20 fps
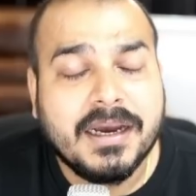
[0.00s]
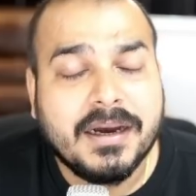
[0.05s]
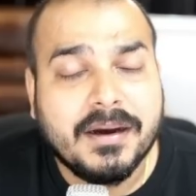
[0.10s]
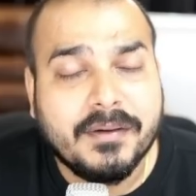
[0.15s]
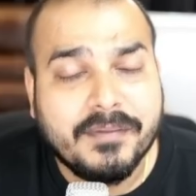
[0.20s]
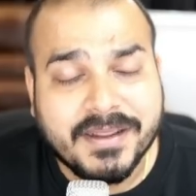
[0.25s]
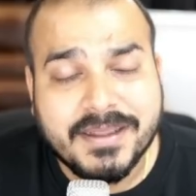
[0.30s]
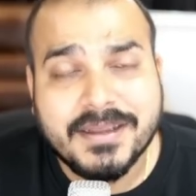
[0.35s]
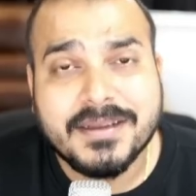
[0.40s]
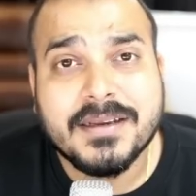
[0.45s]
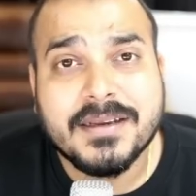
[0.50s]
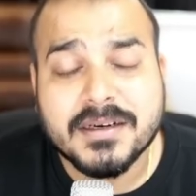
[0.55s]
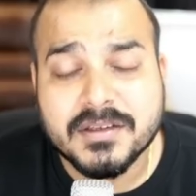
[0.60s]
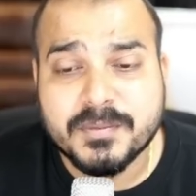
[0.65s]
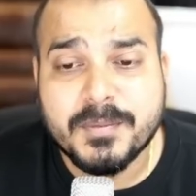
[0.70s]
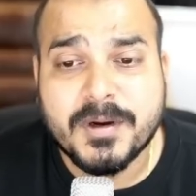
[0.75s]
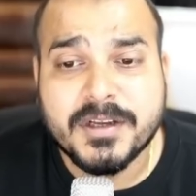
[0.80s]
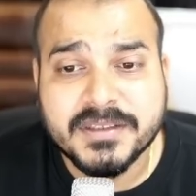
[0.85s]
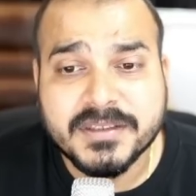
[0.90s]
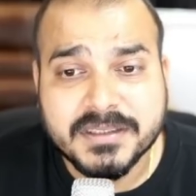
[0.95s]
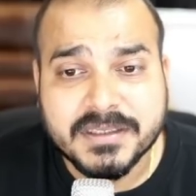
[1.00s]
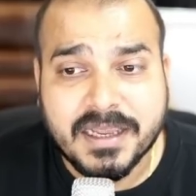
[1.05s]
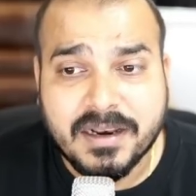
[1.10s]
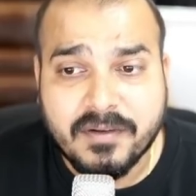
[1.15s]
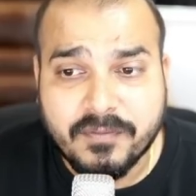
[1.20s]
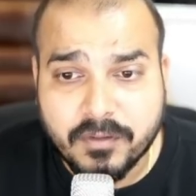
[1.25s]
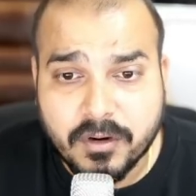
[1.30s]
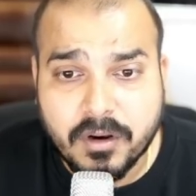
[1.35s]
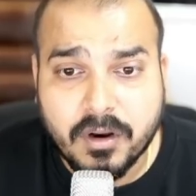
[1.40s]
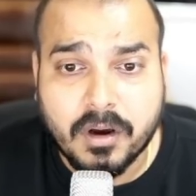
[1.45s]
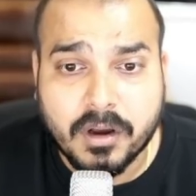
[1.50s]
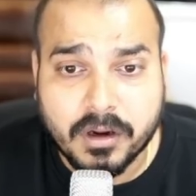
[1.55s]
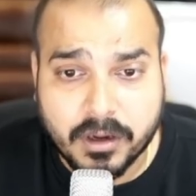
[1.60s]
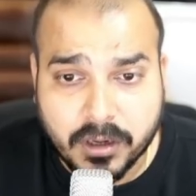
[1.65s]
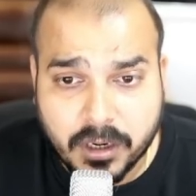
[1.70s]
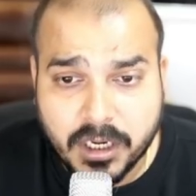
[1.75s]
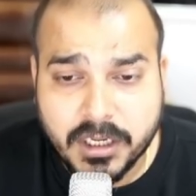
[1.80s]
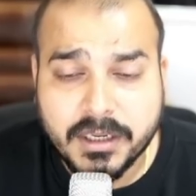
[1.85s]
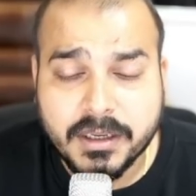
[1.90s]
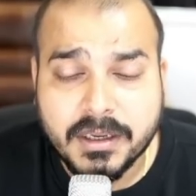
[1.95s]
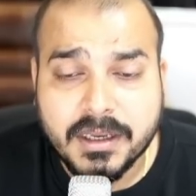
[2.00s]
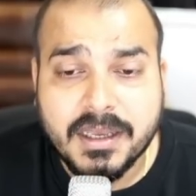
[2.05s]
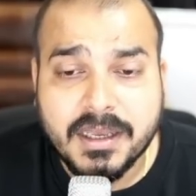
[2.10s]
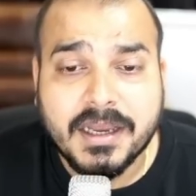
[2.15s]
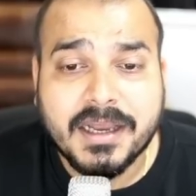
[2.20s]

uh, whether the response is helpful or not,